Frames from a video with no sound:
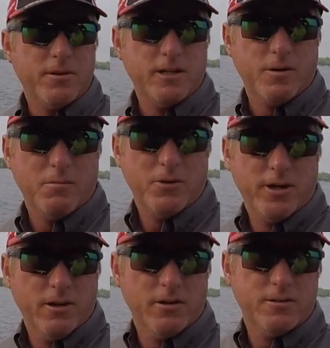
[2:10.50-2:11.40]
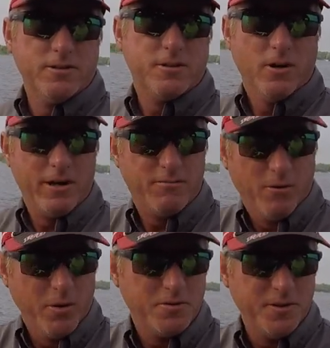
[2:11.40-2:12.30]
That's why bluegill are such great
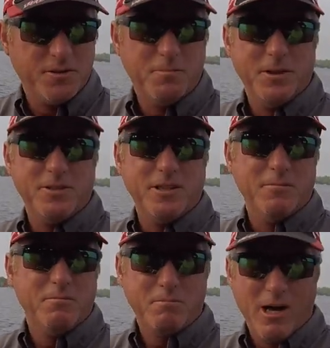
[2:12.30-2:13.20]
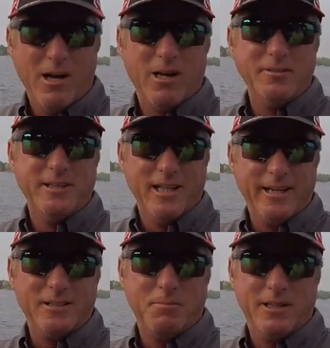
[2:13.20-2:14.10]
forage fish, especially in ponds and
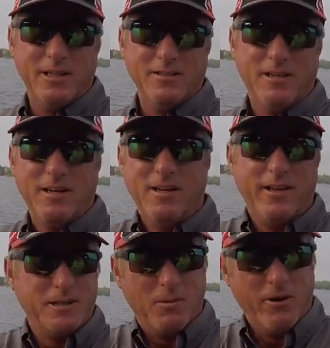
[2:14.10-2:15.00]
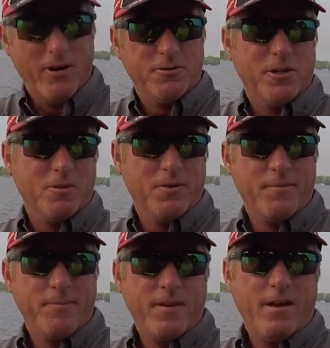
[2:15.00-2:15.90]
lakes, because they spawn all summer.
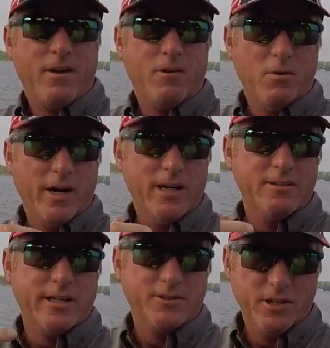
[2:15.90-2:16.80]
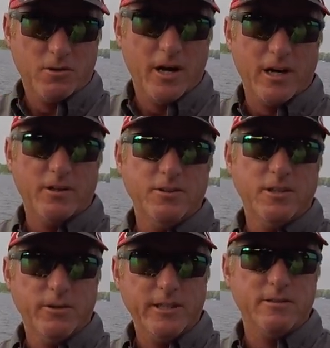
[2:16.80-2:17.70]
Whereas like shell crackers and
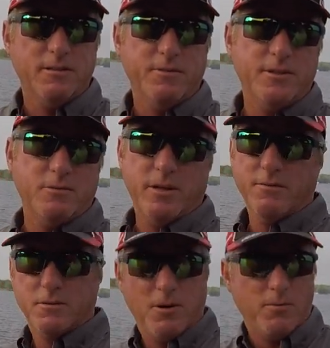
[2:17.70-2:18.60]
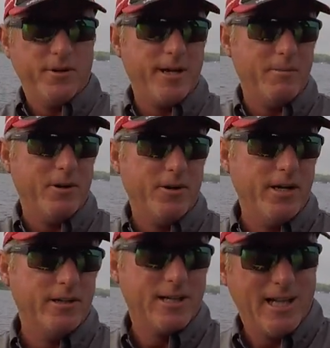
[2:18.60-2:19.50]
green sunfish, whatever, spawn one time and are
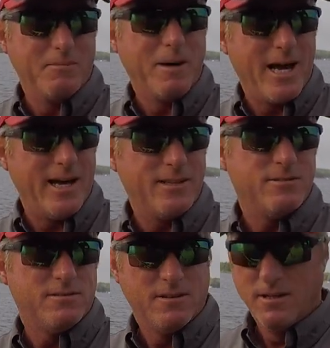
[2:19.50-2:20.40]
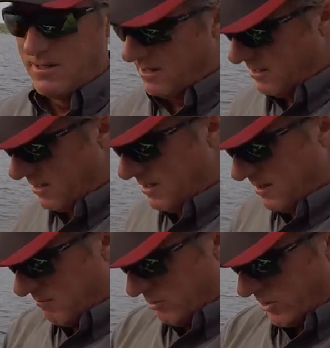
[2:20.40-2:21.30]
done, kind of like bass. Uh-huh.
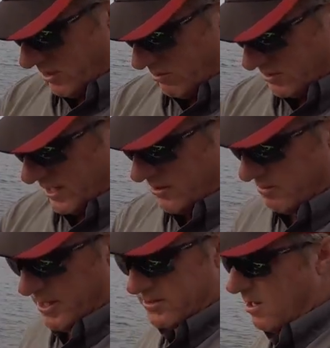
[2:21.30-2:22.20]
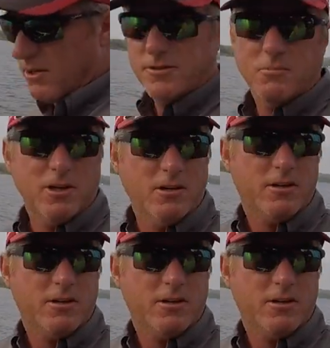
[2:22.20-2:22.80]
Bluegill will stay on their beds all summer long. So